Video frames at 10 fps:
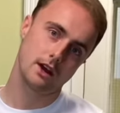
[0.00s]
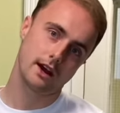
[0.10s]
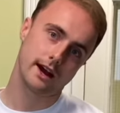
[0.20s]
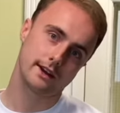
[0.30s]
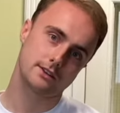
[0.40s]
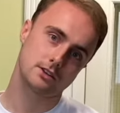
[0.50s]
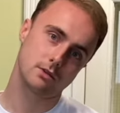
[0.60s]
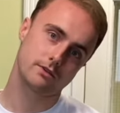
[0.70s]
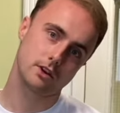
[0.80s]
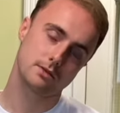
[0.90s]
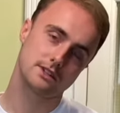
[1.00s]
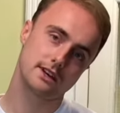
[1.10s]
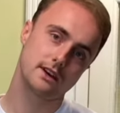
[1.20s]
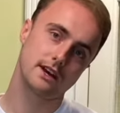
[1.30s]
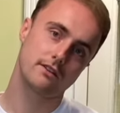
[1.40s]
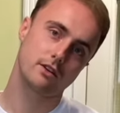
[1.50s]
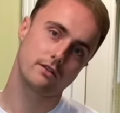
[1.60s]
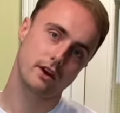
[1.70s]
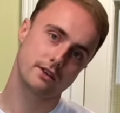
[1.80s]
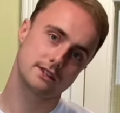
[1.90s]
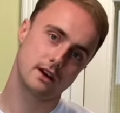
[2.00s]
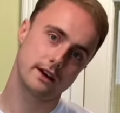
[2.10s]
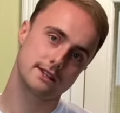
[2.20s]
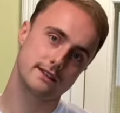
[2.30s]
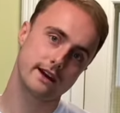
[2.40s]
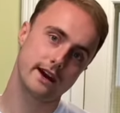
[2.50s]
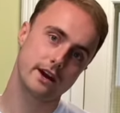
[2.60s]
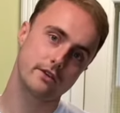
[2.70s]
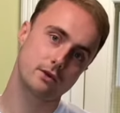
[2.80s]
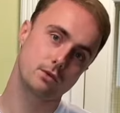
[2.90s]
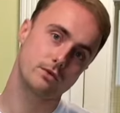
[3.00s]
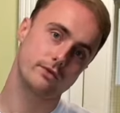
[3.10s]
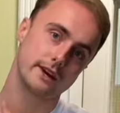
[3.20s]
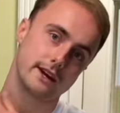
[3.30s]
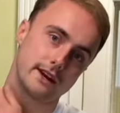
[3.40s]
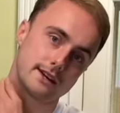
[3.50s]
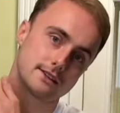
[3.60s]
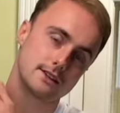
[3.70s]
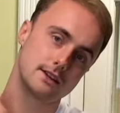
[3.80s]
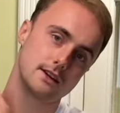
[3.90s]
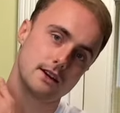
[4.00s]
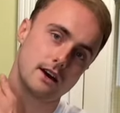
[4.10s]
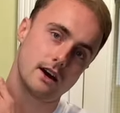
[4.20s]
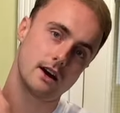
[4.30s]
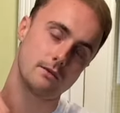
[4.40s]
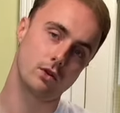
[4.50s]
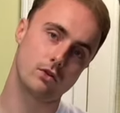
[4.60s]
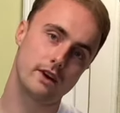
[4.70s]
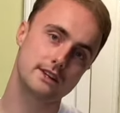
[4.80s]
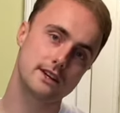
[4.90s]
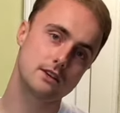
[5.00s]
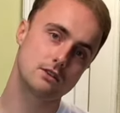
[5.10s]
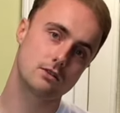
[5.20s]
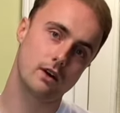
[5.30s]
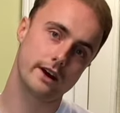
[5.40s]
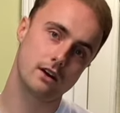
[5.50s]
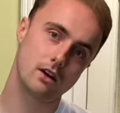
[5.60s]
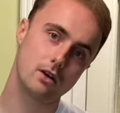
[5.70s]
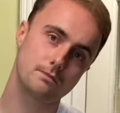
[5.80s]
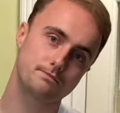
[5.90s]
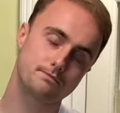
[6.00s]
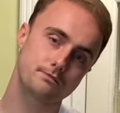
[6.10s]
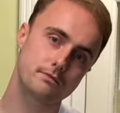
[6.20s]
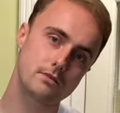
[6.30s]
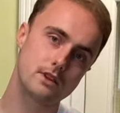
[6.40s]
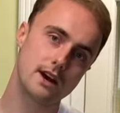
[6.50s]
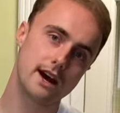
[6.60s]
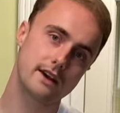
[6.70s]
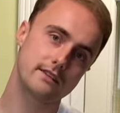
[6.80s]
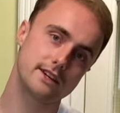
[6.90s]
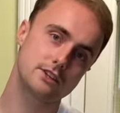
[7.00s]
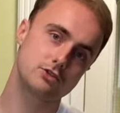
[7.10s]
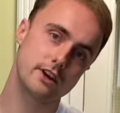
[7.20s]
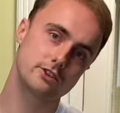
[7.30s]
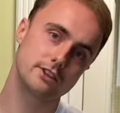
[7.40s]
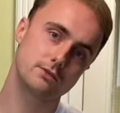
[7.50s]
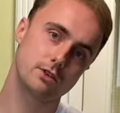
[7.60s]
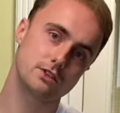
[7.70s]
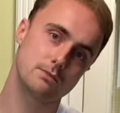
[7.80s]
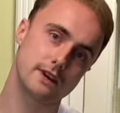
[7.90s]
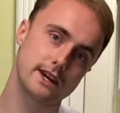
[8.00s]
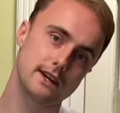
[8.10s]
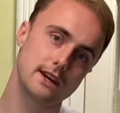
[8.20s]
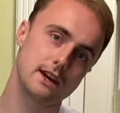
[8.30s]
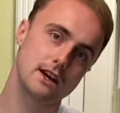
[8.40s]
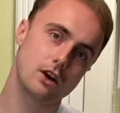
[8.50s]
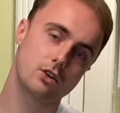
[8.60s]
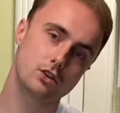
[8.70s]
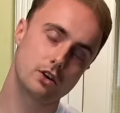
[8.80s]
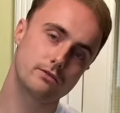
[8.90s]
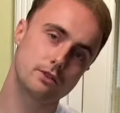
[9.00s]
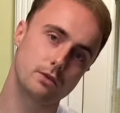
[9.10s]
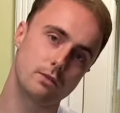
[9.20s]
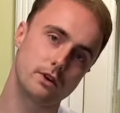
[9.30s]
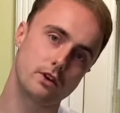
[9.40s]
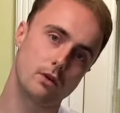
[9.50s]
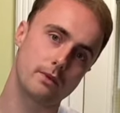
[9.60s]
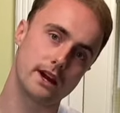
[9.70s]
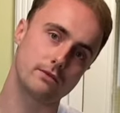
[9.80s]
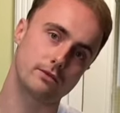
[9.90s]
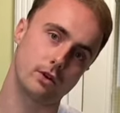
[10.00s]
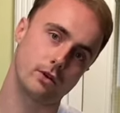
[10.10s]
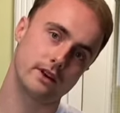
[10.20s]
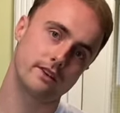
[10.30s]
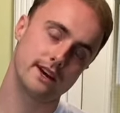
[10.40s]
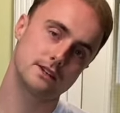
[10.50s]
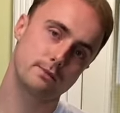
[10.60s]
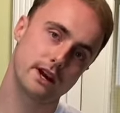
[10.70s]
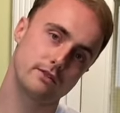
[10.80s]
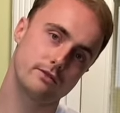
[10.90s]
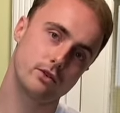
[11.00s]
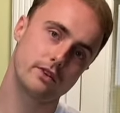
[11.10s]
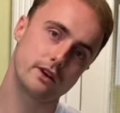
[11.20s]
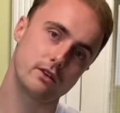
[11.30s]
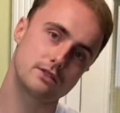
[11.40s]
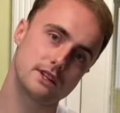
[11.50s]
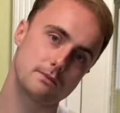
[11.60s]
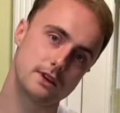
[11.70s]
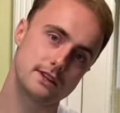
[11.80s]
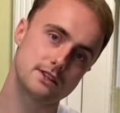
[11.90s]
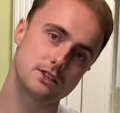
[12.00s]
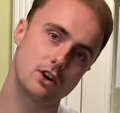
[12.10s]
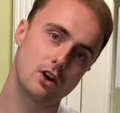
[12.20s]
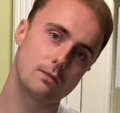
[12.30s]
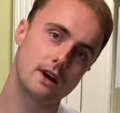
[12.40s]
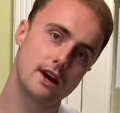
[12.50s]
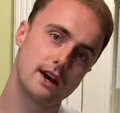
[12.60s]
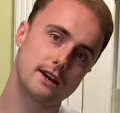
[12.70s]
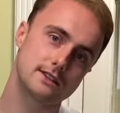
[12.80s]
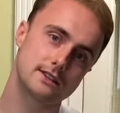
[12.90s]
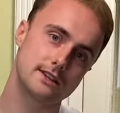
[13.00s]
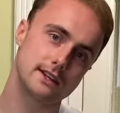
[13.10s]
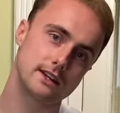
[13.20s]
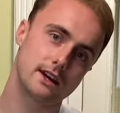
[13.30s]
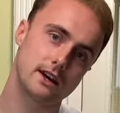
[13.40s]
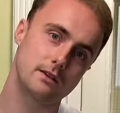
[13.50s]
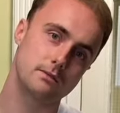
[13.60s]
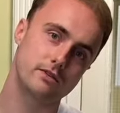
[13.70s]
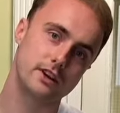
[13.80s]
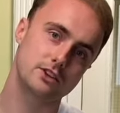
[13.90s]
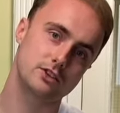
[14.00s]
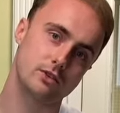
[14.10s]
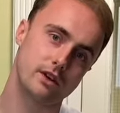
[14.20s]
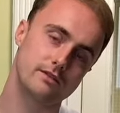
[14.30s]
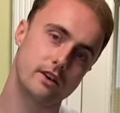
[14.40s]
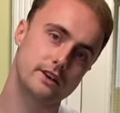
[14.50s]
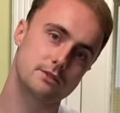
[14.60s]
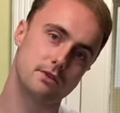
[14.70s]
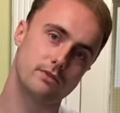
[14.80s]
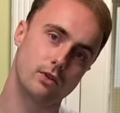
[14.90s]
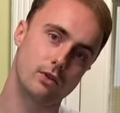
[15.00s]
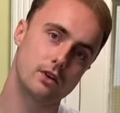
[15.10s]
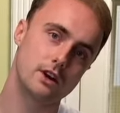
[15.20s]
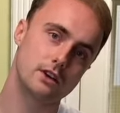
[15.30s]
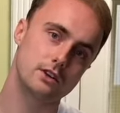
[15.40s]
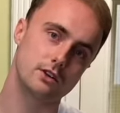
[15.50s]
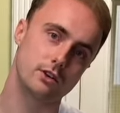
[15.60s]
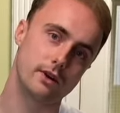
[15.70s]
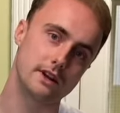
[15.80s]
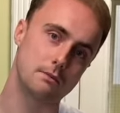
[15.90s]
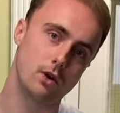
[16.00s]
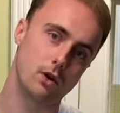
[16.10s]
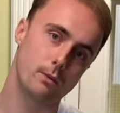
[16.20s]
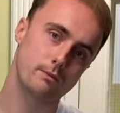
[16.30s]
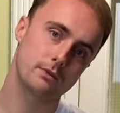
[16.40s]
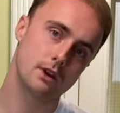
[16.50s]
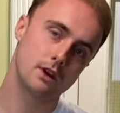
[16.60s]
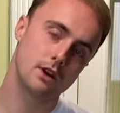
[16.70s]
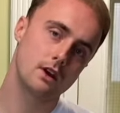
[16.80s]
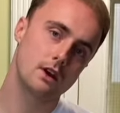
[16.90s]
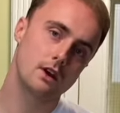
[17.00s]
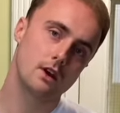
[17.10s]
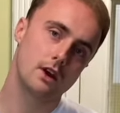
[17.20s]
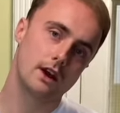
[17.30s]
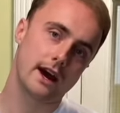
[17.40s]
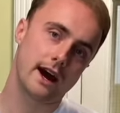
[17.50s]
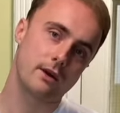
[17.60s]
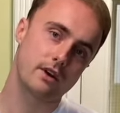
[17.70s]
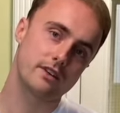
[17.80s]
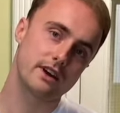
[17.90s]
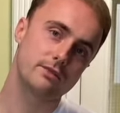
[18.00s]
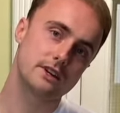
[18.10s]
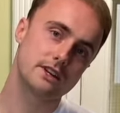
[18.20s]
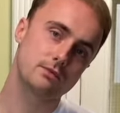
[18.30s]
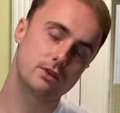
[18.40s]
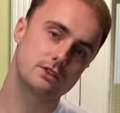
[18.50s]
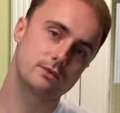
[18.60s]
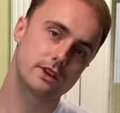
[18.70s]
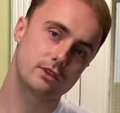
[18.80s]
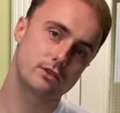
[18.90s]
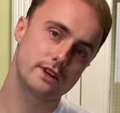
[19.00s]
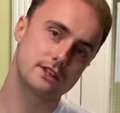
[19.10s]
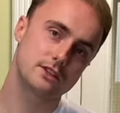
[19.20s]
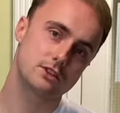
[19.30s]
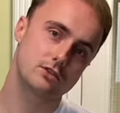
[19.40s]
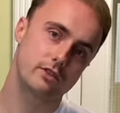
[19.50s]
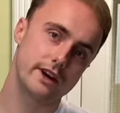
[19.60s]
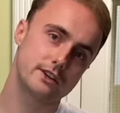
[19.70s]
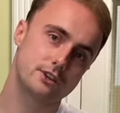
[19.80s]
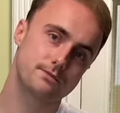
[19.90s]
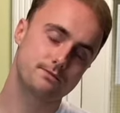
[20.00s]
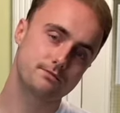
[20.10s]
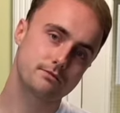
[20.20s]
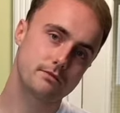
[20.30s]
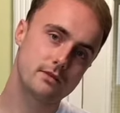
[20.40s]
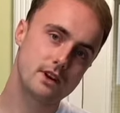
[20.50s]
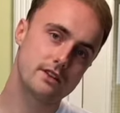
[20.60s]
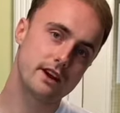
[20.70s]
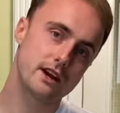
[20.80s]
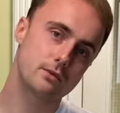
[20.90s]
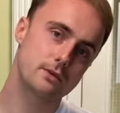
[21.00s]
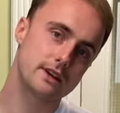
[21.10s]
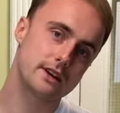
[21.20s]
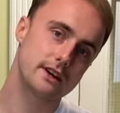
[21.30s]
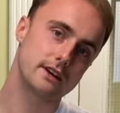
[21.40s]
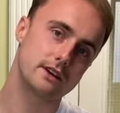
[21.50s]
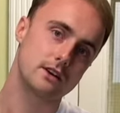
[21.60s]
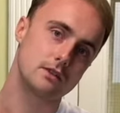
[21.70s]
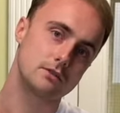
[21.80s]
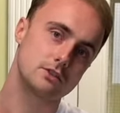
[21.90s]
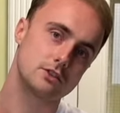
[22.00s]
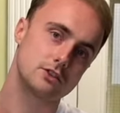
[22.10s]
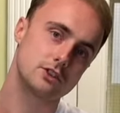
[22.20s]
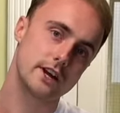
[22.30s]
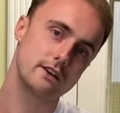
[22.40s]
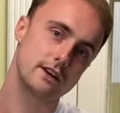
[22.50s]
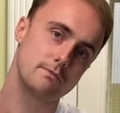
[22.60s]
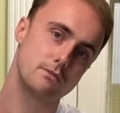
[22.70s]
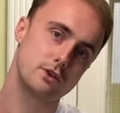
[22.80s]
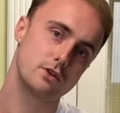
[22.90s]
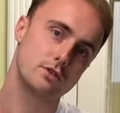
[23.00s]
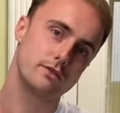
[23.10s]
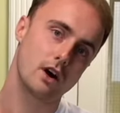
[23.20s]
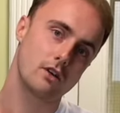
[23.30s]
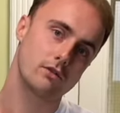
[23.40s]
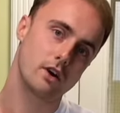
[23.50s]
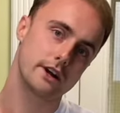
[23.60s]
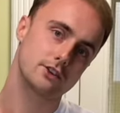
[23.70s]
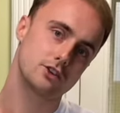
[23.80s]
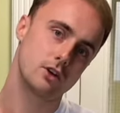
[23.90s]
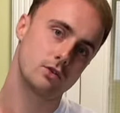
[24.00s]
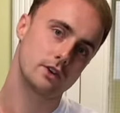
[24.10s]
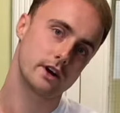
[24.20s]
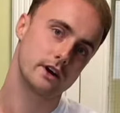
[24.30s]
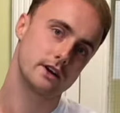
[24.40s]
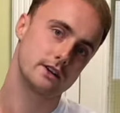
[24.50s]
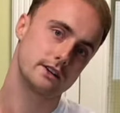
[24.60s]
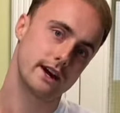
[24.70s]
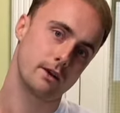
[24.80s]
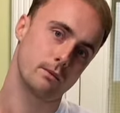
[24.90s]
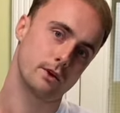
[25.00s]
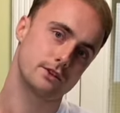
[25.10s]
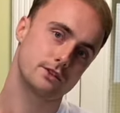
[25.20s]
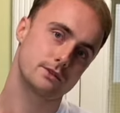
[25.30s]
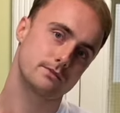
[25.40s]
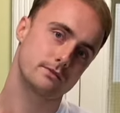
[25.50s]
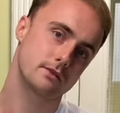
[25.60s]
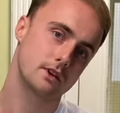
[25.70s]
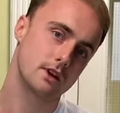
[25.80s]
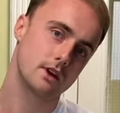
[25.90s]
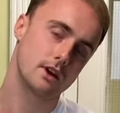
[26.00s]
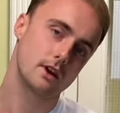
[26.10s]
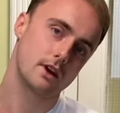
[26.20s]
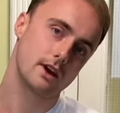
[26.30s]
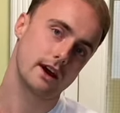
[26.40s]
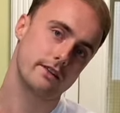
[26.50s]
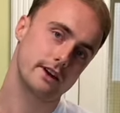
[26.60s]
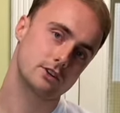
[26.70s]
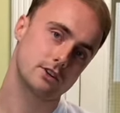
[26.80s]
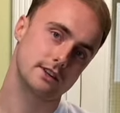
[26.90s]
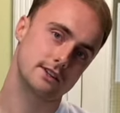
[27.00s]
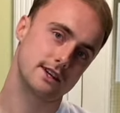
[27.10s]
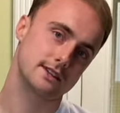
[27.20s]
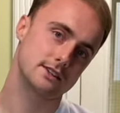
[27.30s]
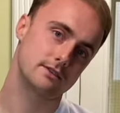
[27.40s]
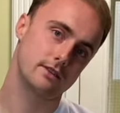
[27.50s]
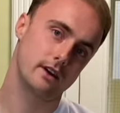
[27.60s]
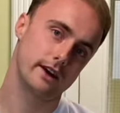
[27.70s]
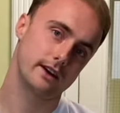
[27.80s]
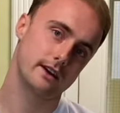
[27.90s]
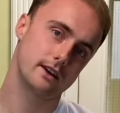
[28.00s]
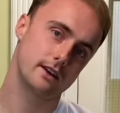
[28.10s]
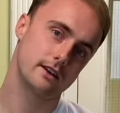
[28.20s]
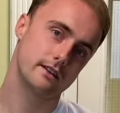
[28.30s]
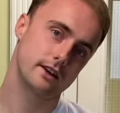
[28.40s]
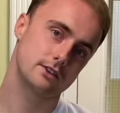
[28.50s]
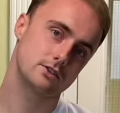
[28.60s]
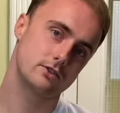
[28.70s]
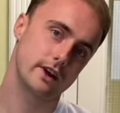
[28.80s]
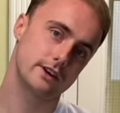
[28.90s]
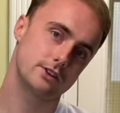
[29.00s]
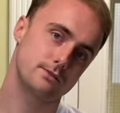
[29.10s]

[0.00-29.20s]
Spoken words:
And some of you, particularly if you're very tight in that area, will feel it already quite a lot. And these stretches want to be uncomfortable but not painful. If it is painful, then obviously please stop and seek professional advice before you do any more. However, if we did want to increase the stretch, then we can just gently move our right shoulder downwards. And that should intensify that stretch.